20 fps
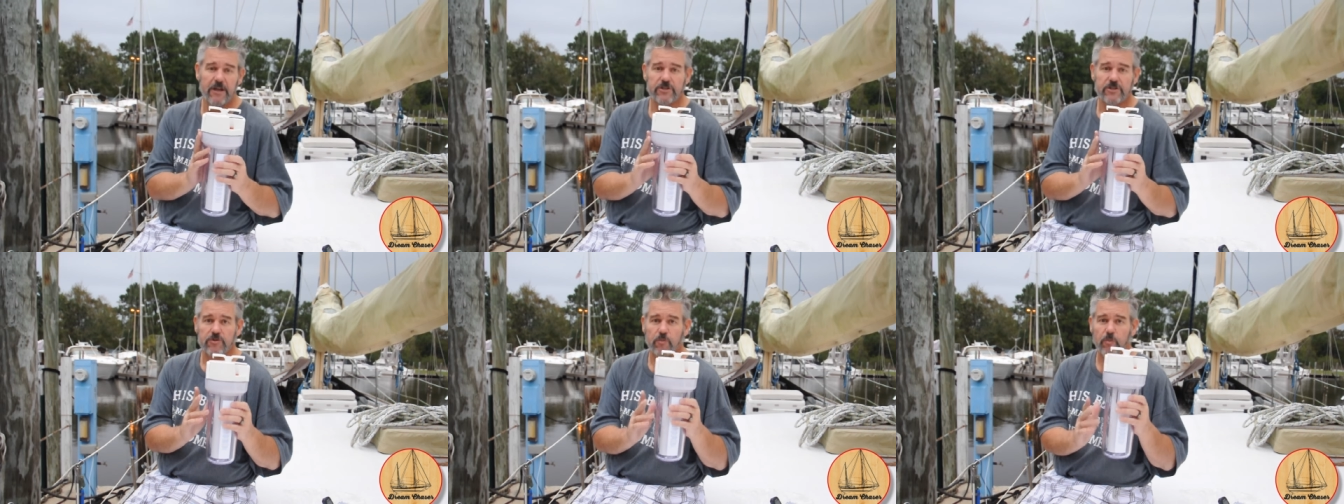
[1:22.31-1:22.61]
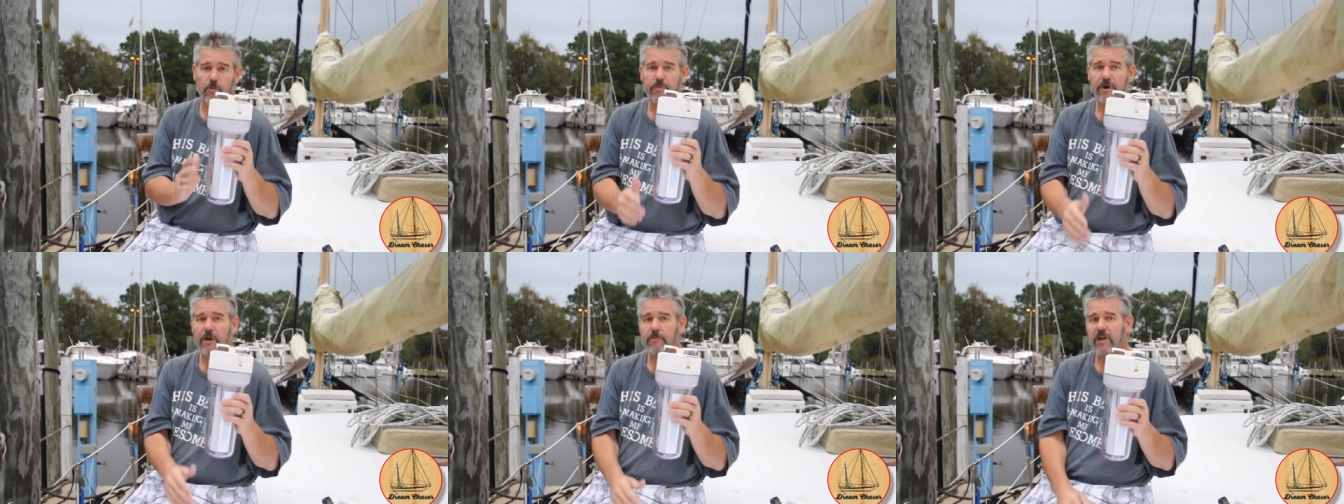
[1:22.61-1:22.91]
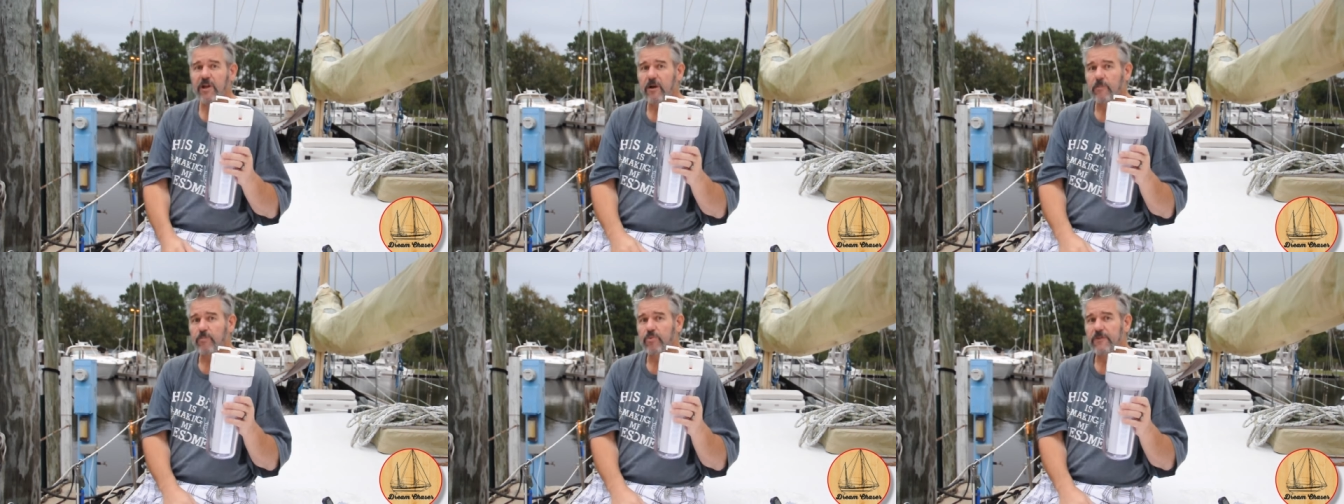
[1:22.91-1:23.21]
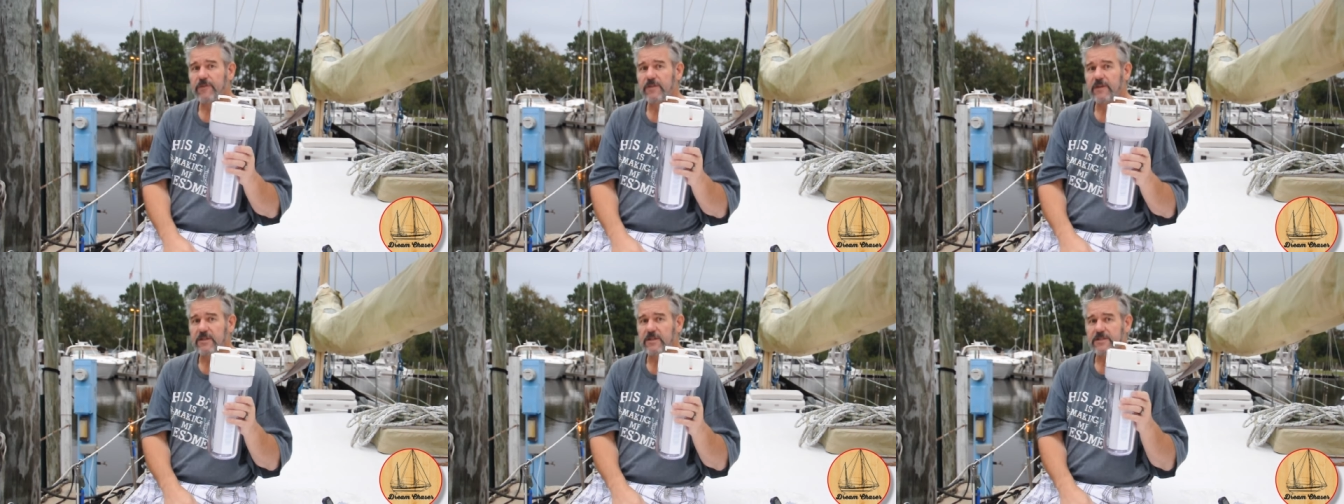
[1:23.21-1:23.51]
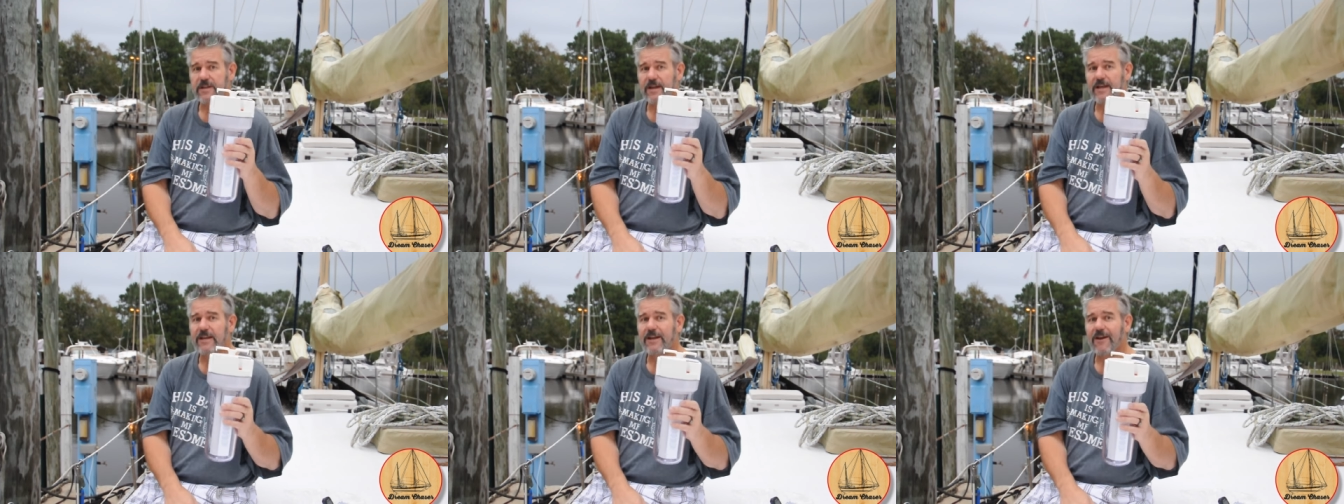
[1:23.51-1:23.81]
So we're probably going to put these
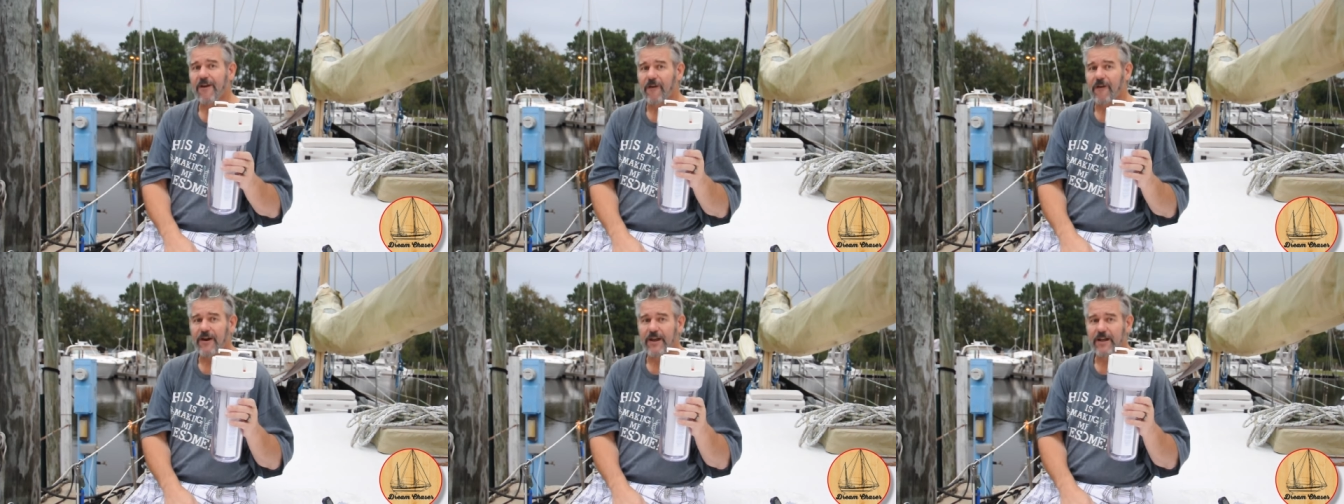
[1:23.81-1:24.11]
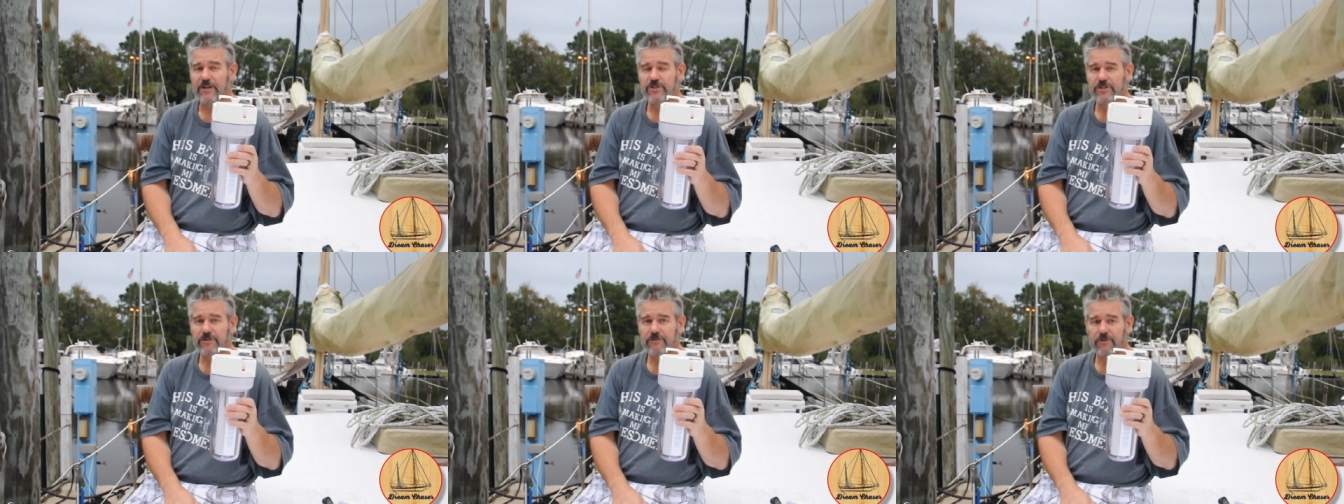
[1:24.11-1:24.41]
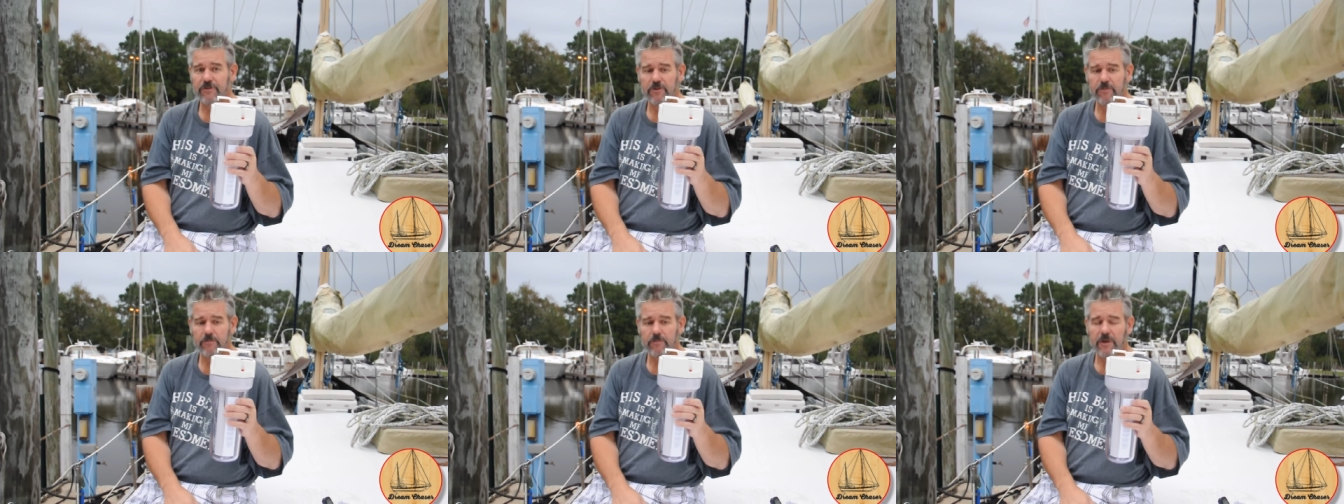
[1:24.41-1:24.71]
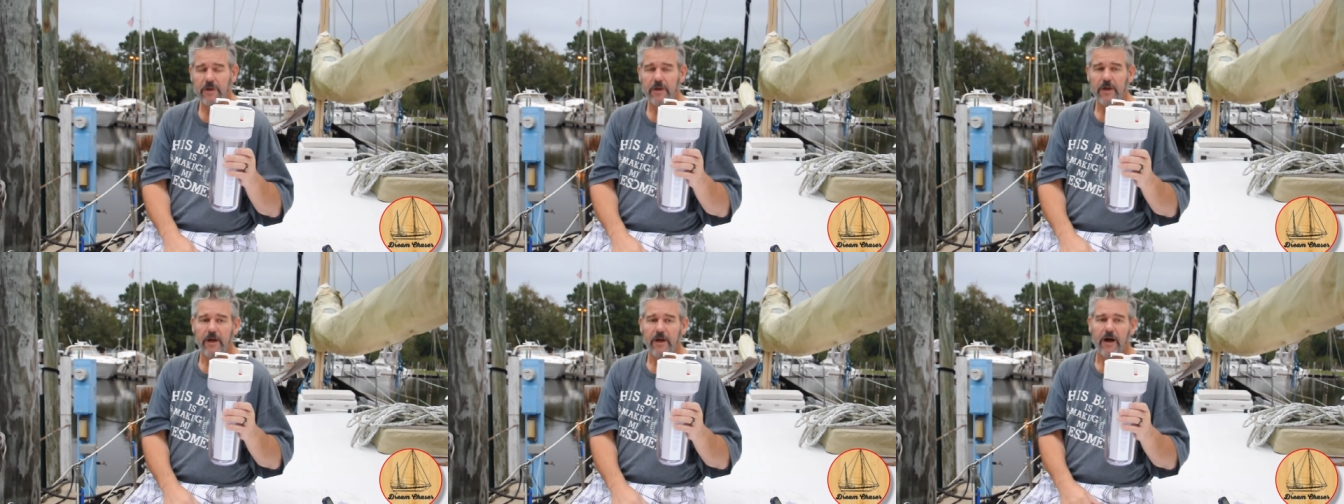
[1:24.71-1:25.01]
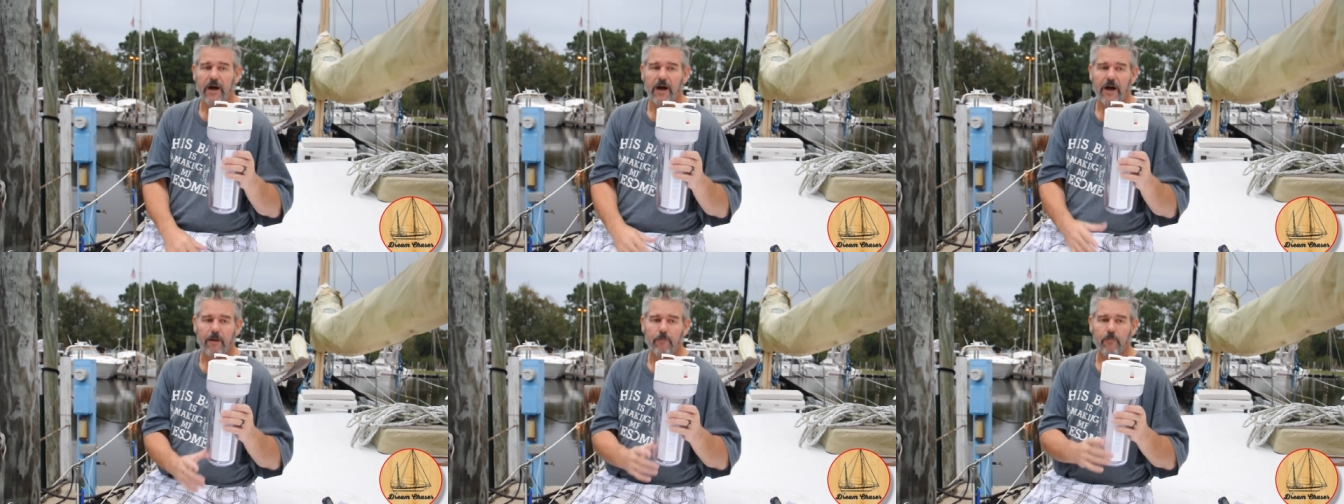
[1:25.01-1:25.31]
in our engine room
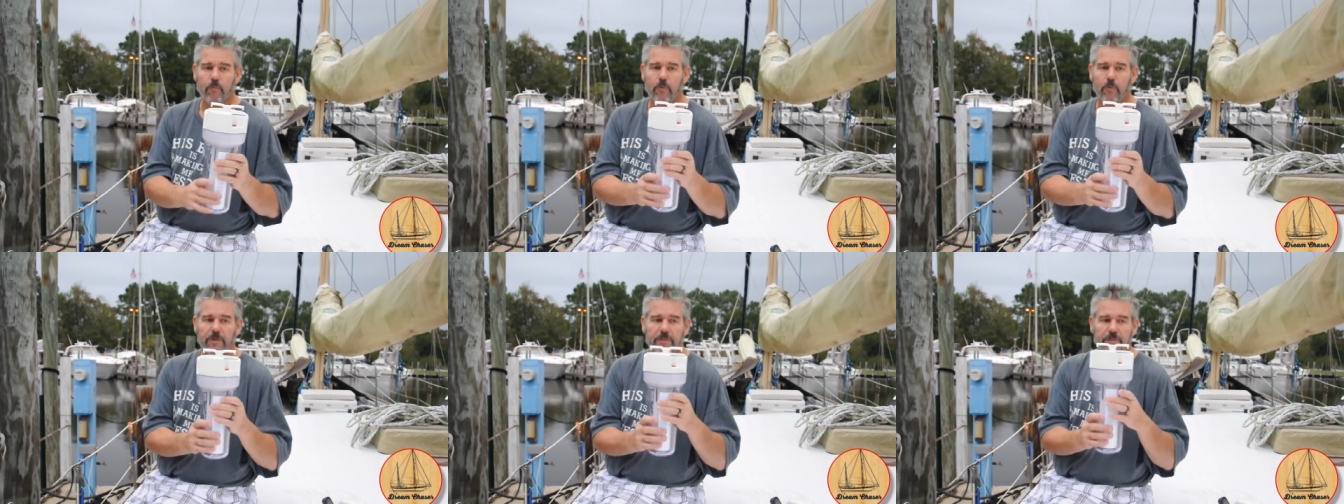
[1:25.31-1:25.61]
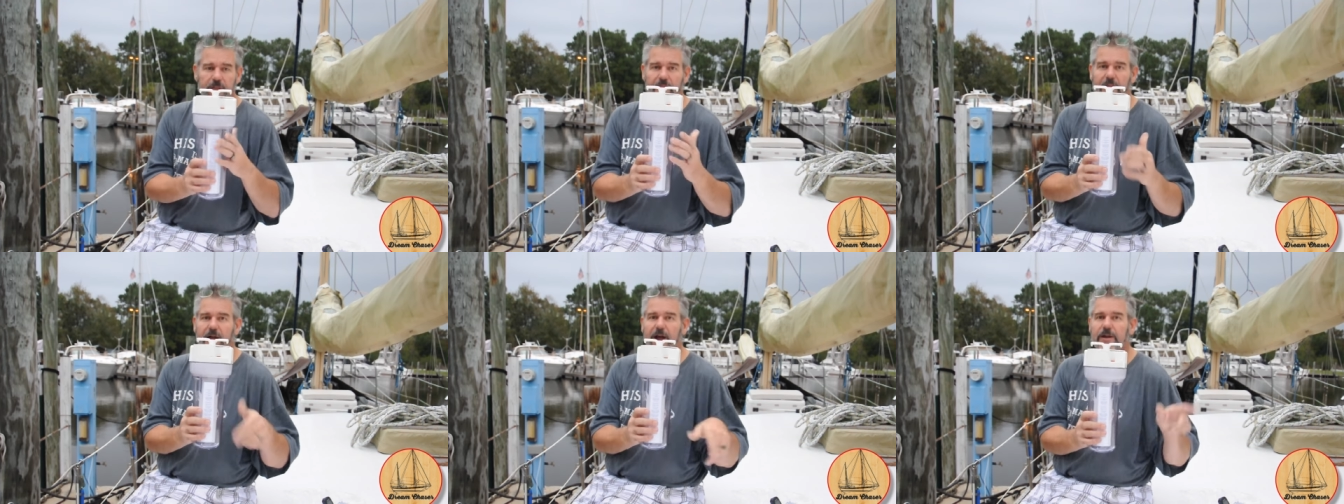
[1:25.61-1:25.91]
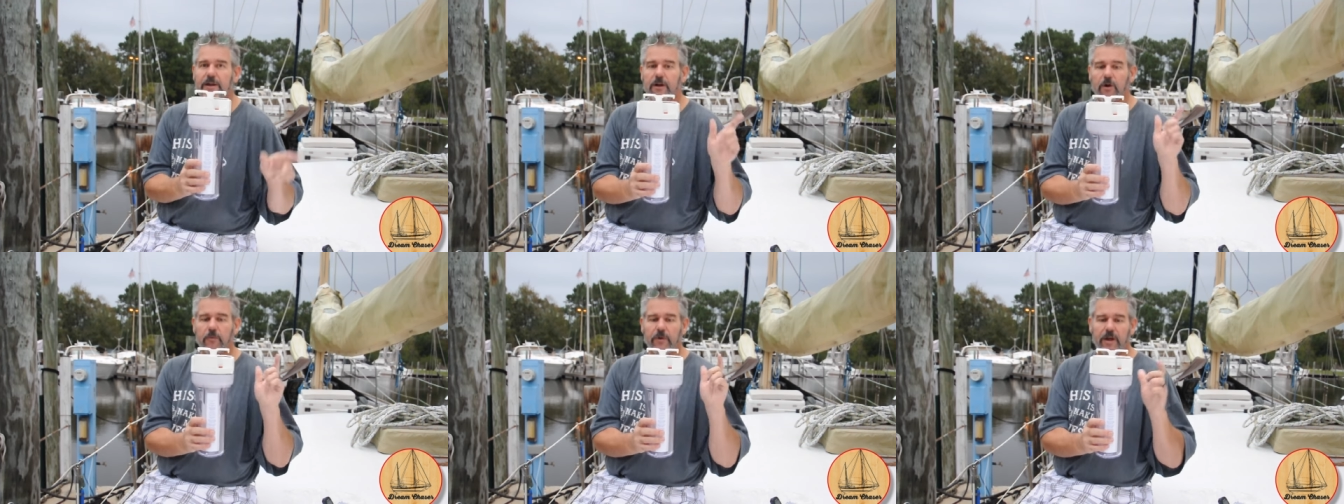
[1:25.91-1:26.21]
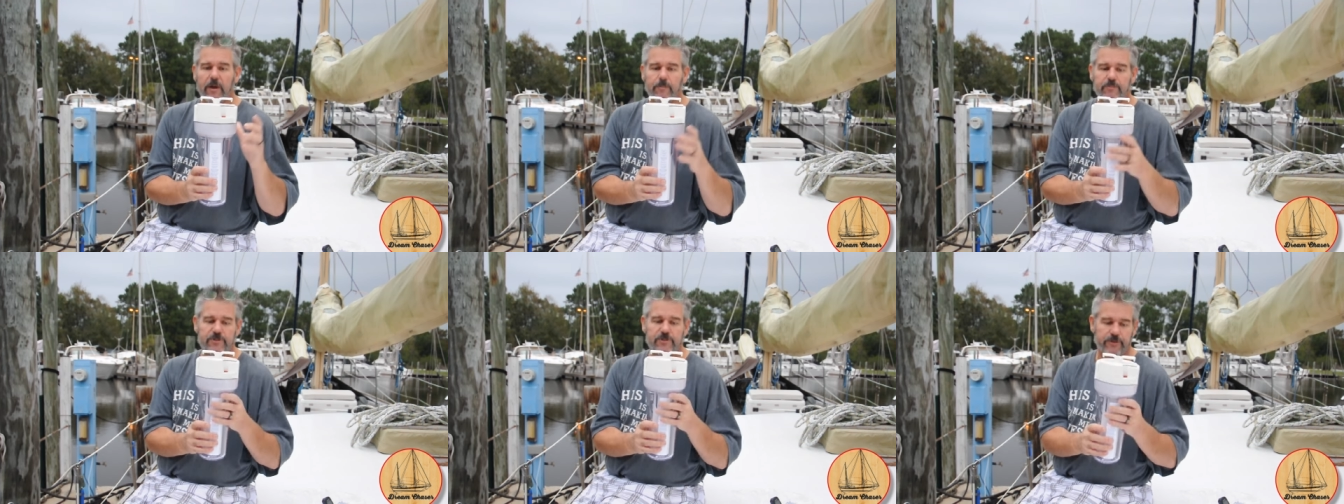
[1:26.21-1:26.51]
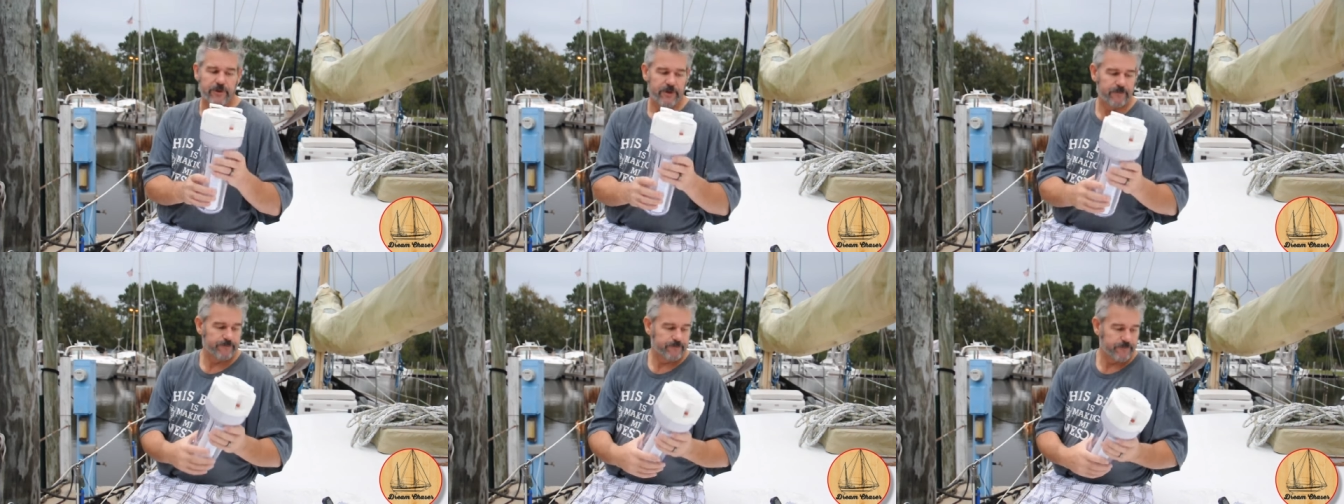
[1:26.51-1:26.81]
with the line going up
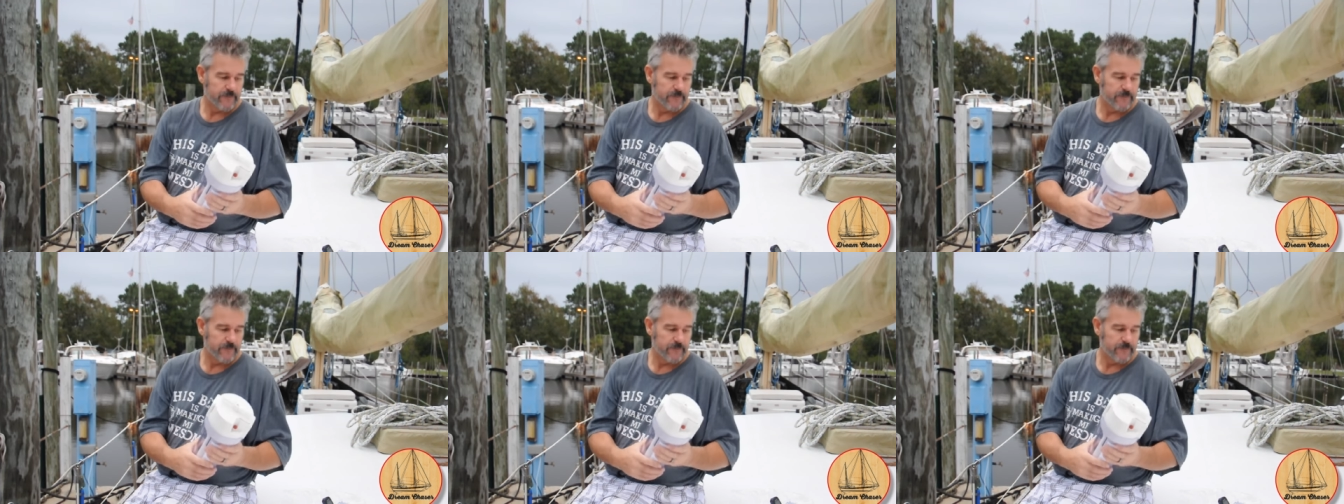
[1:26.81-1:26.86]
to it.